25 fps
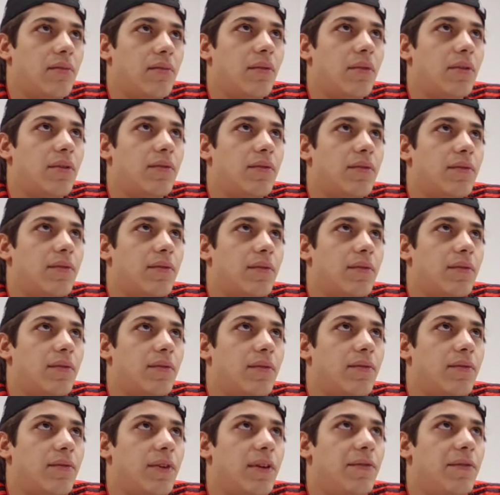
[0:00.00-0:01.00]
well
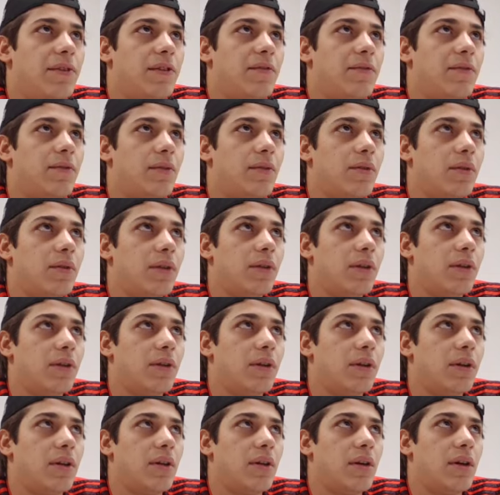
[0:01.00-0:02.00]
54.
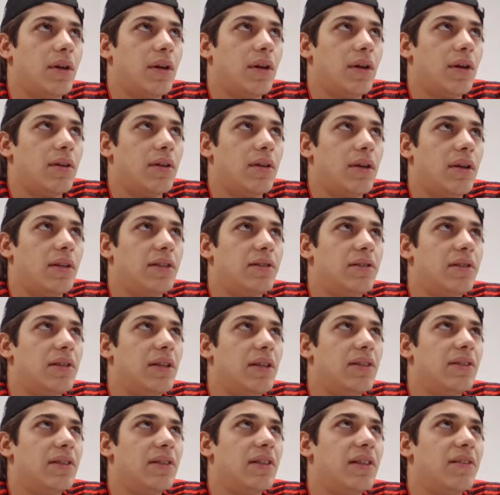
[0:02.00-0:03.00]

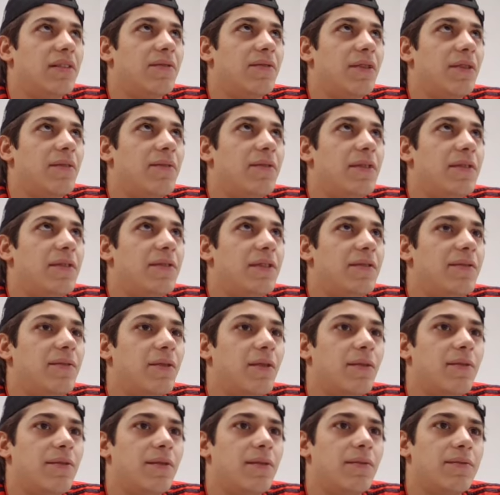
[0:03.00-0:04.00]
Isn't it from
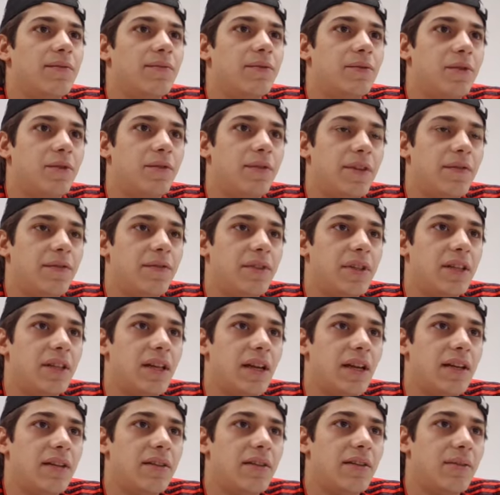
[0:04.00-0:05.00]
54 to
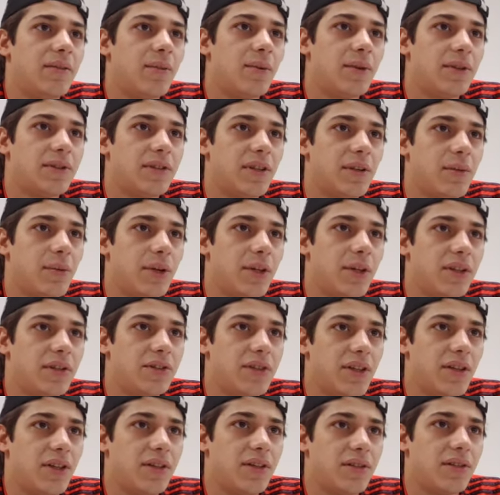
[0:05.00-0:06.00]
59 the ones that we
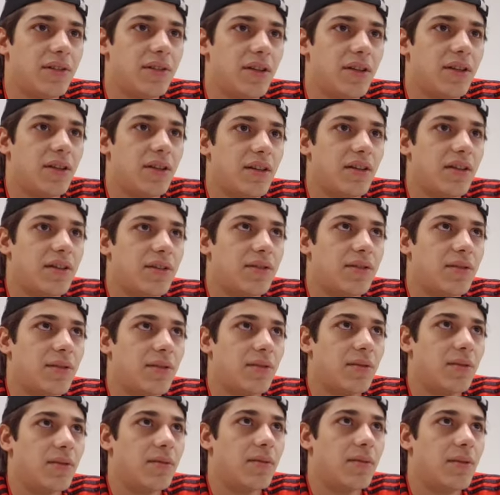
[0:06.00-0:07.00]
can change?
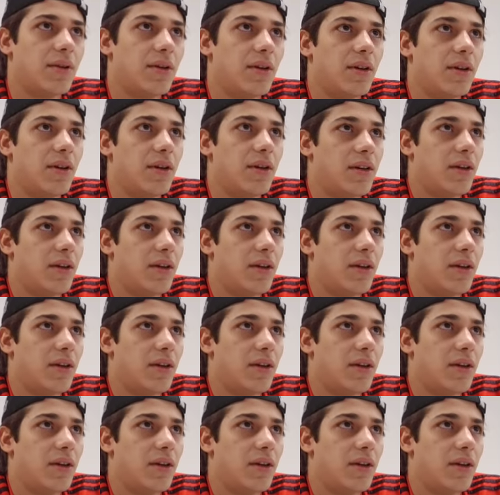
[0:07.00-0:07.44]
So